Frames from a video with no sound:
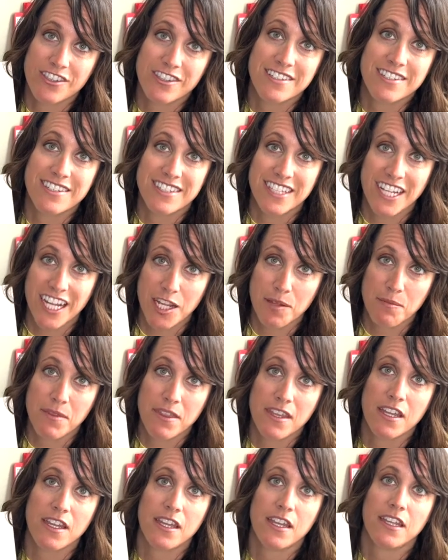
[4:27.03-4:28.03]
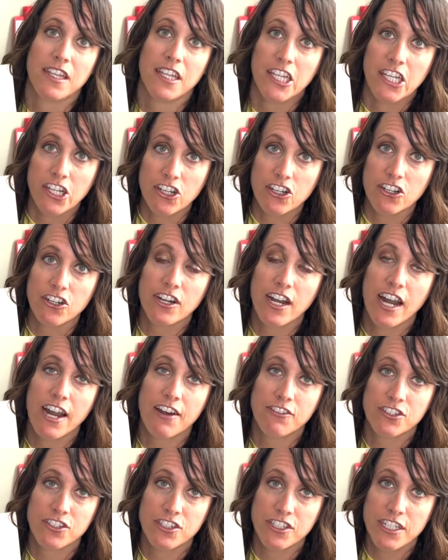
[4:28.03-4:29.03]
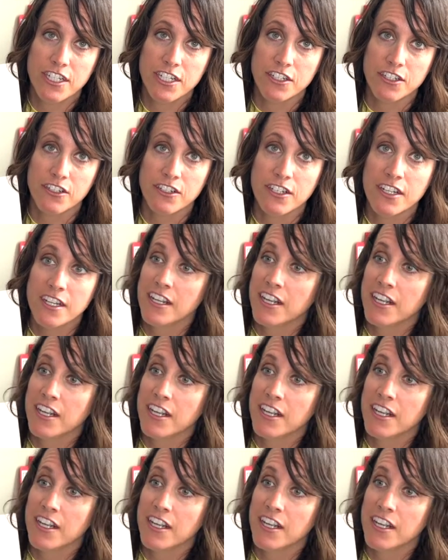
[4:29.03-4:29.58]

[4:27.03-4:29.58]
the same thing year after year